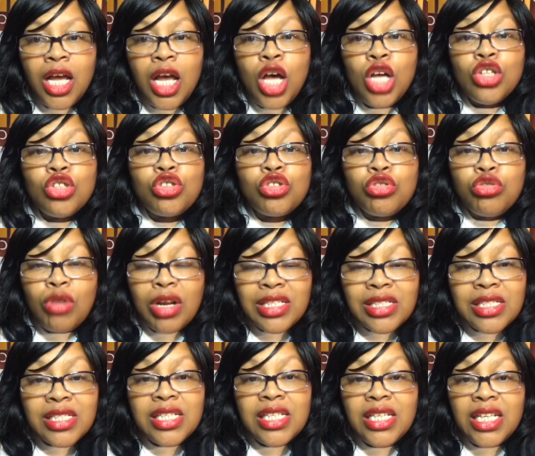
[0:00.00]

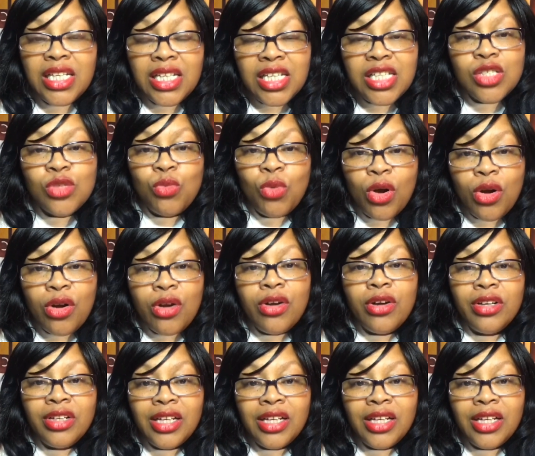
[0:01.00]
trusting in His Word